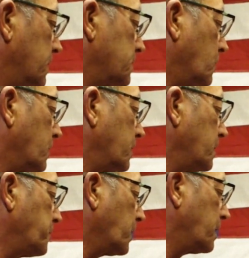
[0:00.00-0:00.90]
It's a
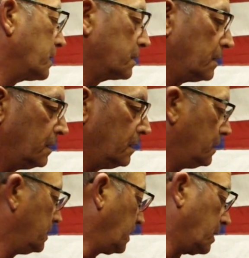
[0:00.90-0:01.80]
Hornady product.
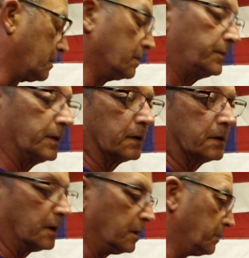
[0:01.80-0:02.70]
I don't know if you can
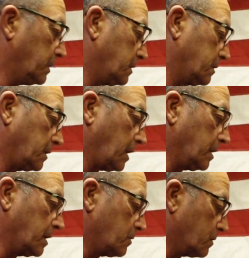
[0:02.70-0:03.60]
tell, but I
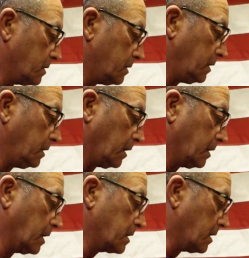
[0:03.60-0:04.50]
like Hornady, I
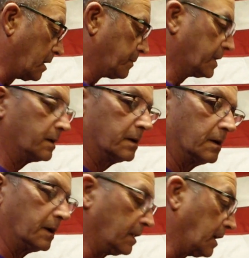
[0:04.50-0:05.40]
like Lyman,
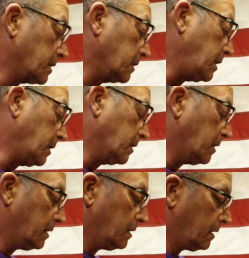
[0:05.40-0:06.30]
I like Lee.
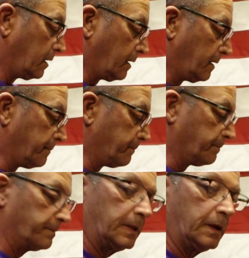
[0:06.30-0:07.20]

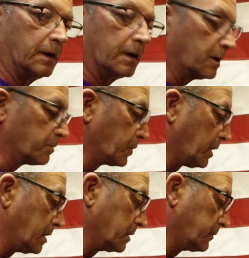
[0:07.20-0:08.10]
You get good
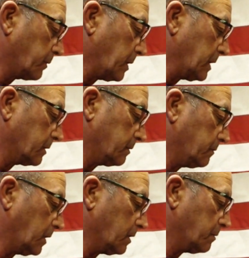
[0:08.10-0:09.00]
products from
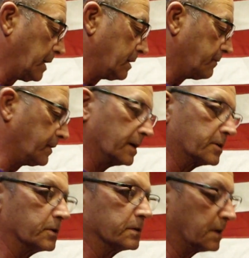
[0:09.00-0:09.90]
all the
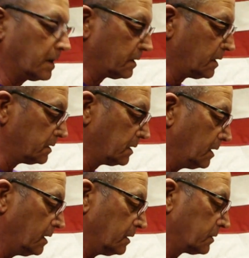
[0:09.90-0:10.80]
manufacturers nowadays.
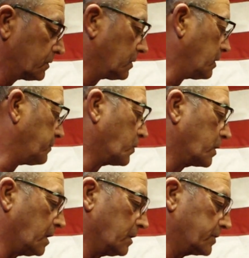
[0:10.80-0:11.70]
This was only
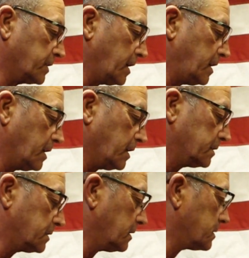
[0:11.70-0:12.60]

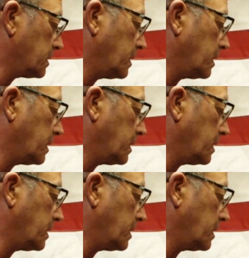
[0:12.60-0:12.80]
$4.99.